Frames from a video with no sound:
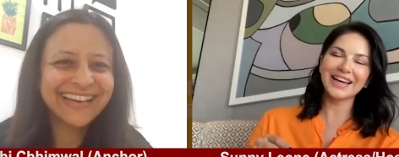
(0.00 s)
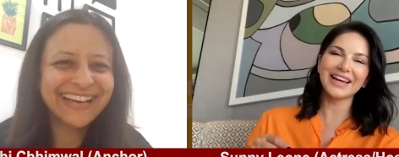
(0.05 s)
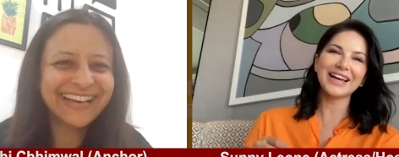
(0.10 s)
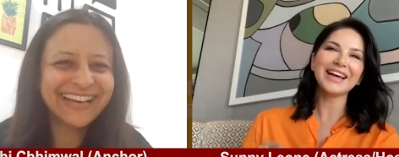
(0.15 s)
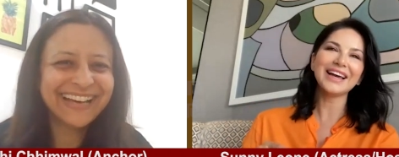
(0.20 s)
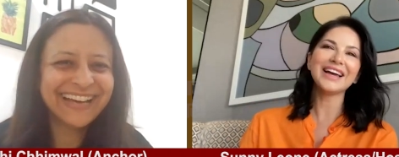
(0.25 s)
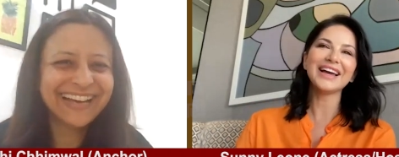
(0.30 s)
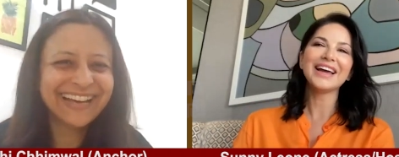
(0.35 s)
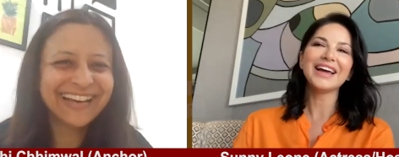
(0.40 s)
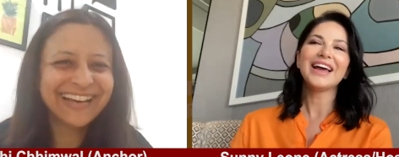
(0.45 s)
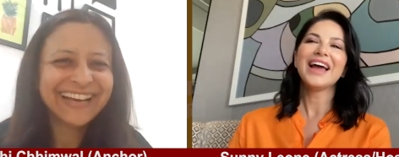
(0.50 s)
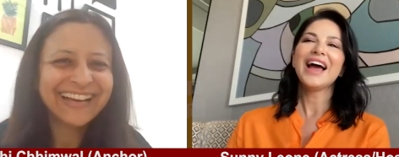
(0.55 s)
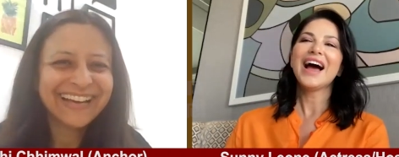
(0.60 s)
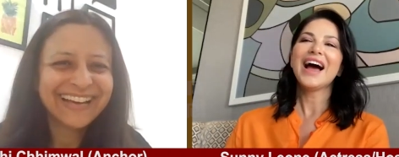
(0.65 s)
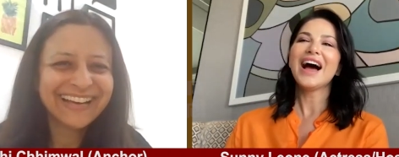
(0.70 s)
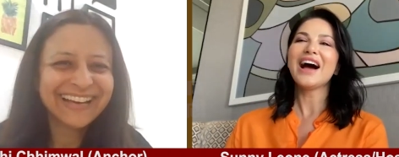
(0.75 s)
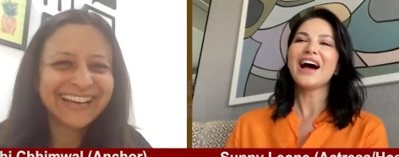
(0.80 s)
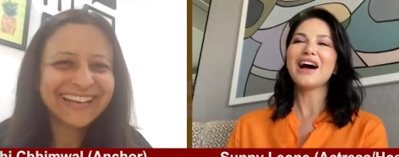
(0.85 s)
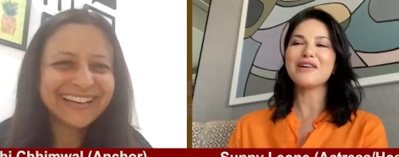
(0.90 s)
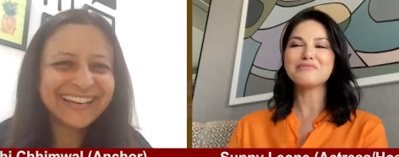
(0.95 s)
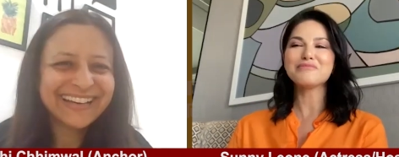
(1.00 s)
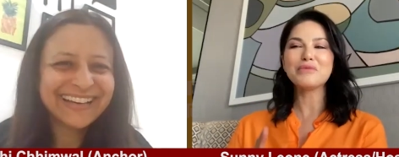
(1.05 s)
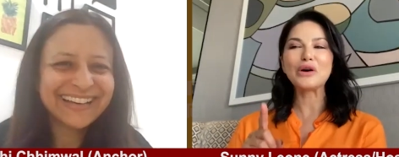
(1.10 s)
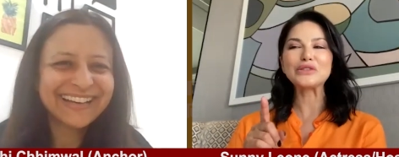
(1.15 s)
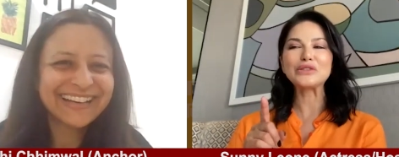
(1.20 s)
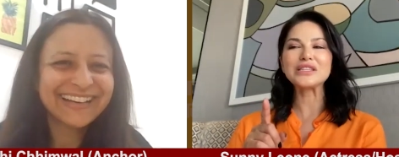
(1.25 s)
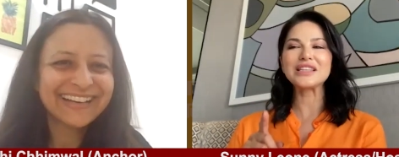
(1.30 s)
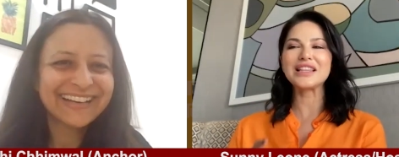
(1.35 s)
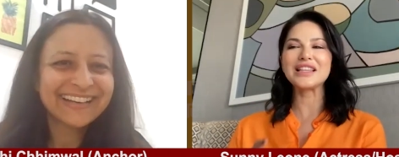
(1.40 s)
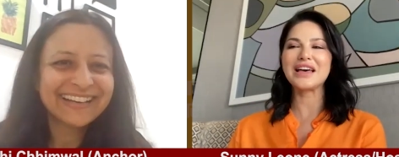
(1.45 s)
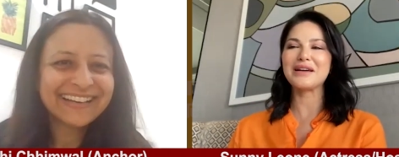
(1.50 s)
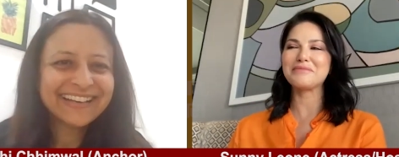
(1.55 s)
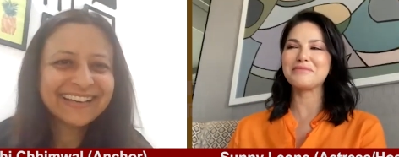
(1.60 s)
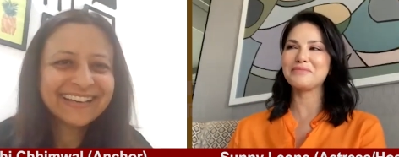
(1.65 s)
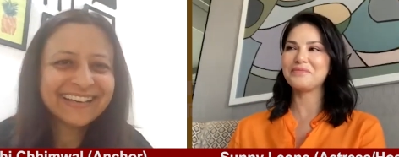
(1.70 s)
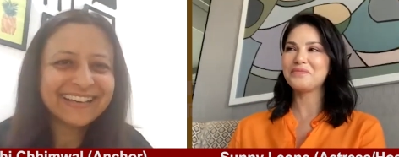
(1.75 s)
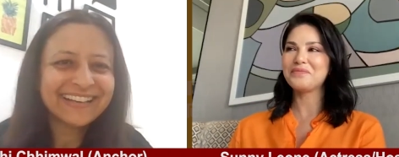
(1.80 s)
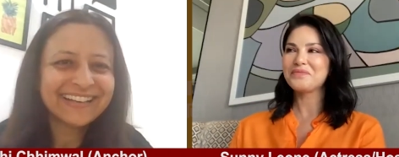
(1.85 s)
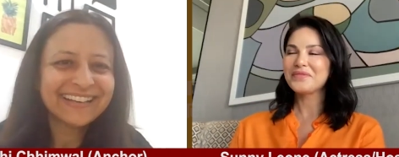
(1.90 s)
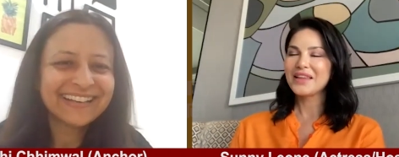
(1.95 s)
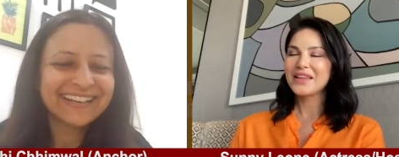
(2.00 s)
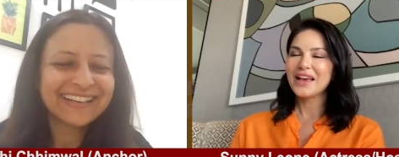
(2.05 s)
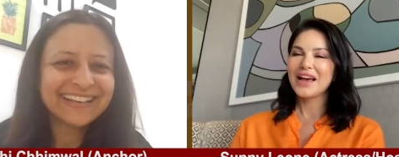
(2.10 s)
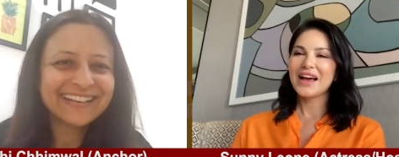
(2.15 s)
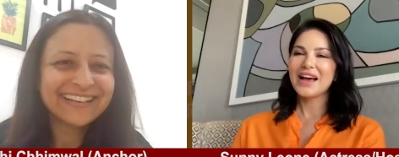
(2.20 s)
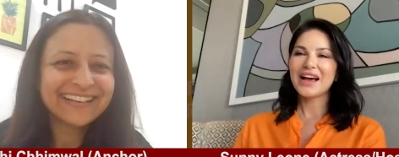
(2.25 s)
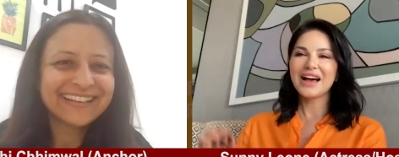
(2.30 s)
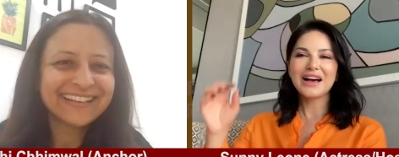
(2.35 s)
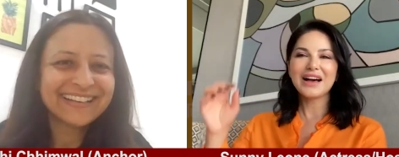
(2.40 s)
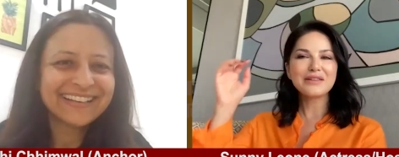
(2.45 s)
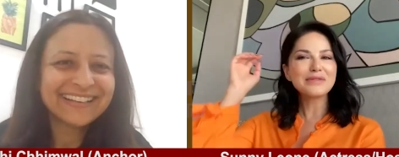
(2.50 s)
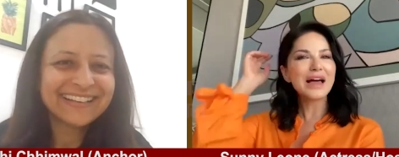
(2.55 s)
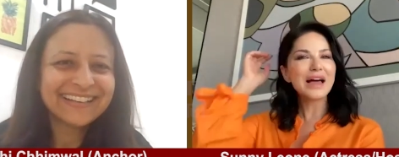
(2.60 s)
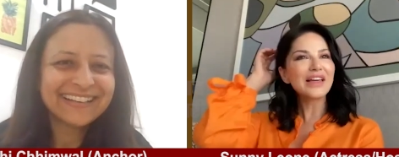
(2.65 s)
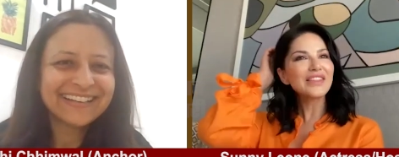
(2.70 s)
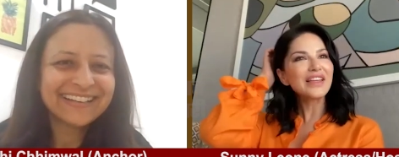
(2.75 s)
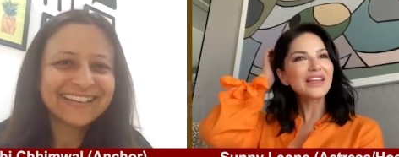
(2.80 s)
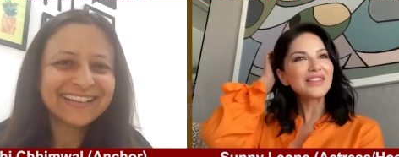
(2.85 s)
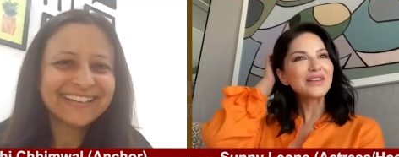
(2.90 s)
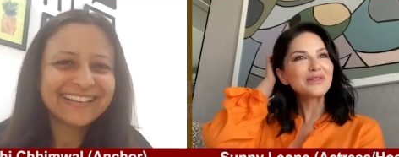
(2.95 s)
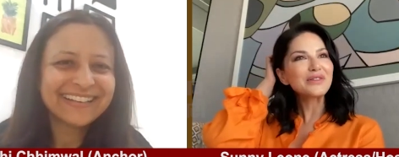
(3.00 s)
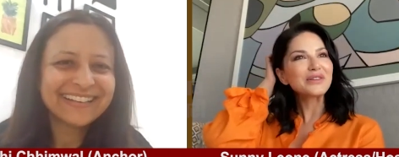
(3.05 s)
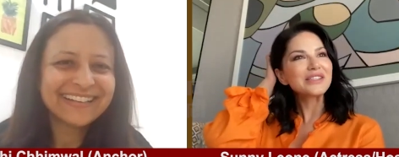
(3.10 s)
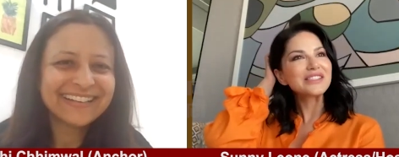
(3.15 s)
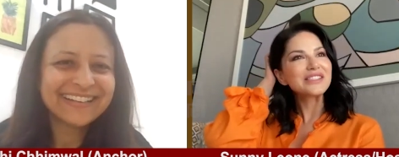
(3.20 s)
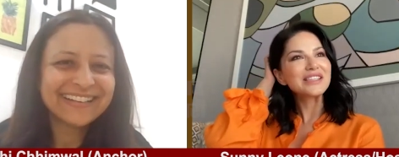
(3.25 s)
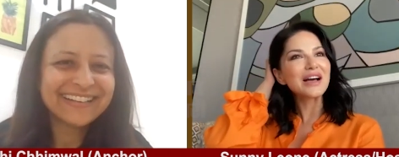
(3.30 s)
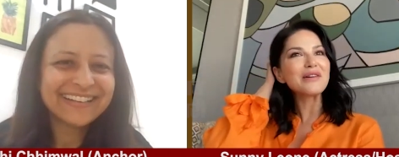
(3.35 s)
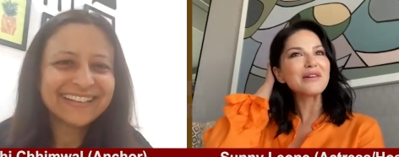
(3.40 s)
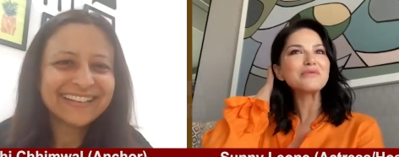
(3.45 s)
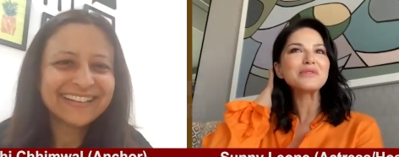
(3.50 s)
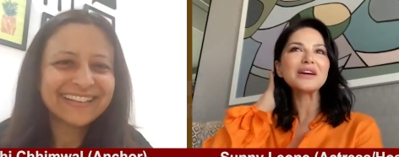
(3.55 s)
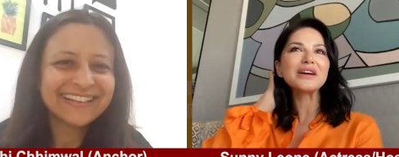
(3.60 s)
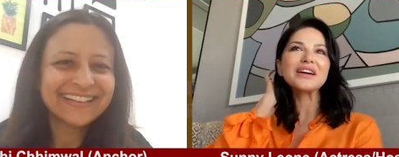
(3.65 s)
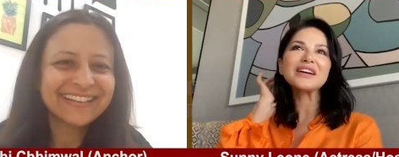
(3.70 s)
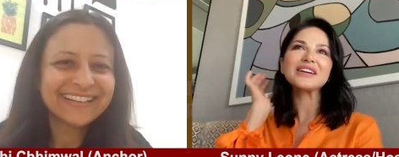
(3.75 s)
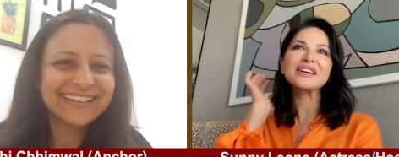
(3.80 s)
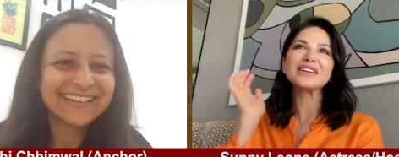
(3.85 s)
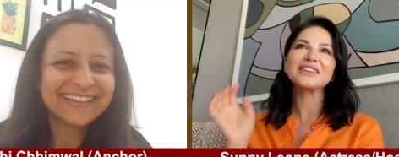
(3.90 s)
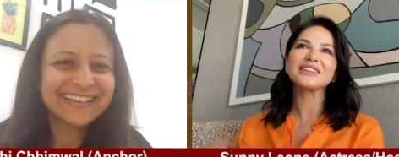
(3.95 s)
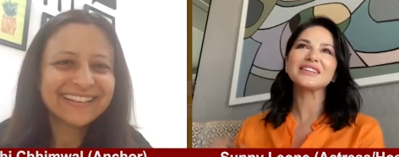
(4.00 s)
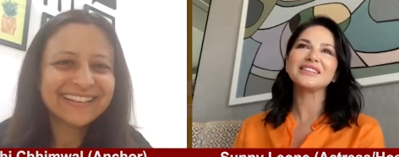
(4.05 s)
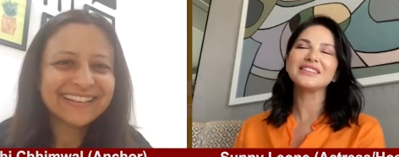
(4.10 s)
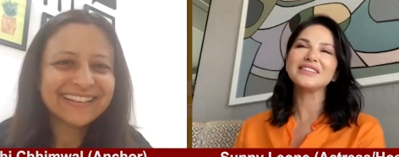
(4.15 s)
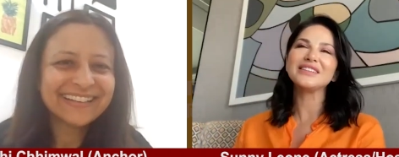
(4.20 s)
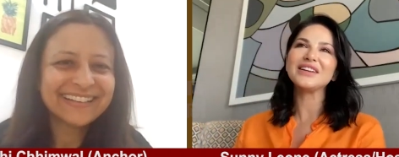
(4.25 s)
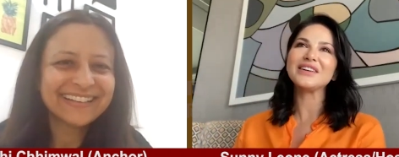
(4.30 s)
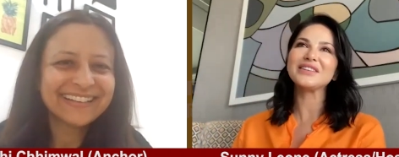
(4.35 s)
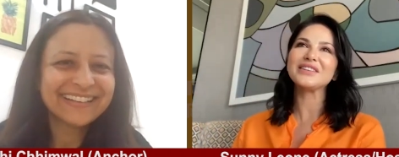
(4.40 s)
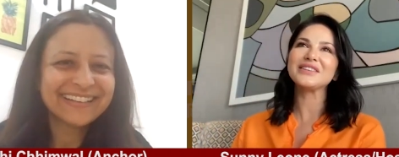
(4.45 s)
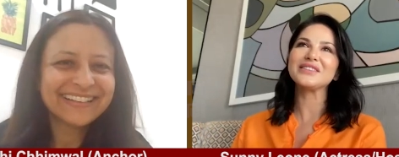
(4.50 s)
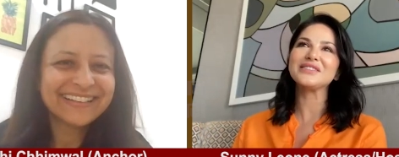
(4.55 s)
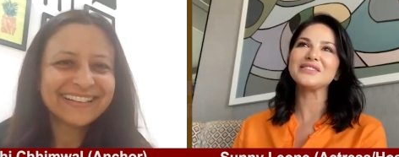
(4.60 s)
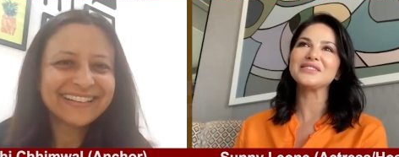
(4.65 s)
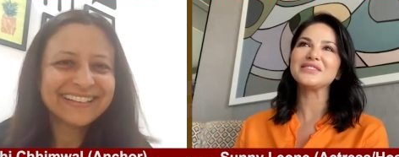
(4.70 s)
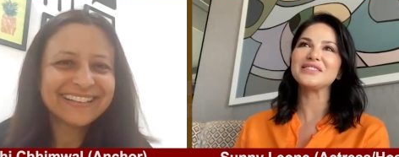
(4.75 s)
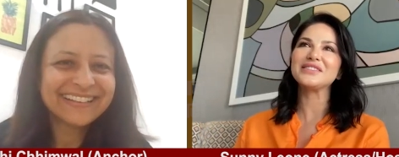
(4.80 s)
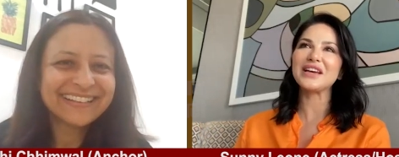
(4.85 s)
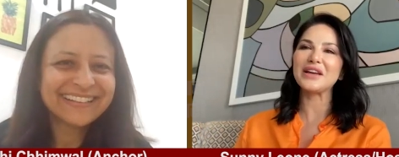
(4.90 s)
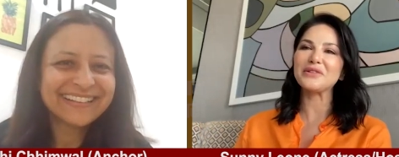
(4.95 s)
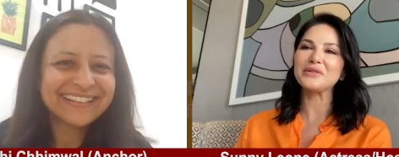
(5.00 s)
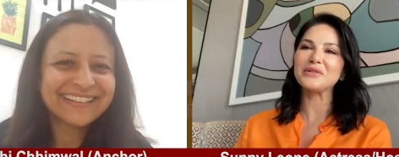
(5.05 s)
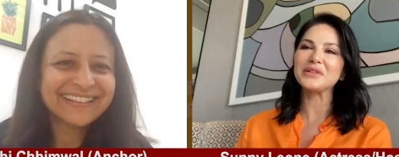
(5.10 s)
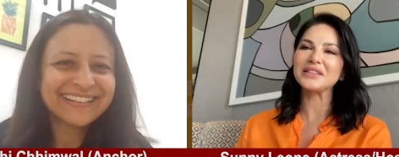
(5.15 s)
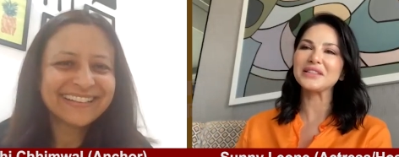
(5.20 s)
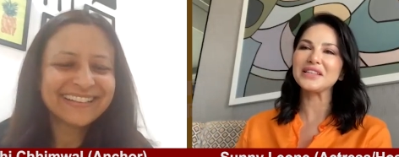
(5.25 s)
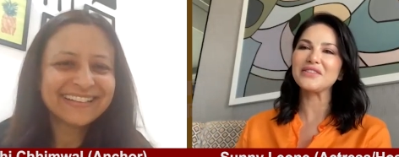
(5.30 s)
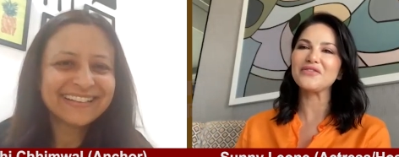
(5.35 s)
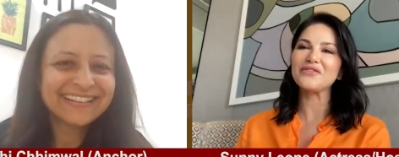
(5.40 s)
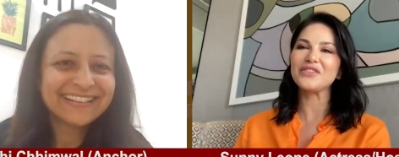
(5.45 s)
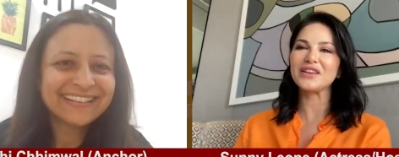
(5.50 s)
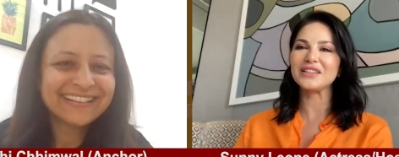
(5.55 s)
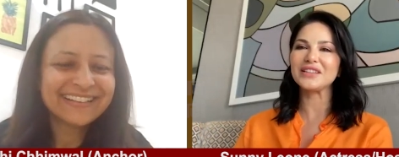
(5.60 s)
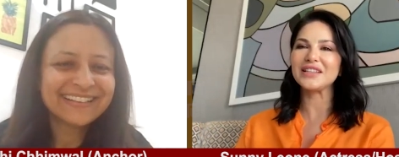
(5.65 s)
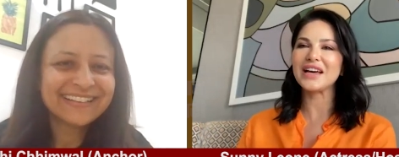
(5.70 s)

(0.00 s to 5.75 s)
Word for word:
Speaker 1: uh, most of them. Um, and then there were some where, you know, you genuinely feel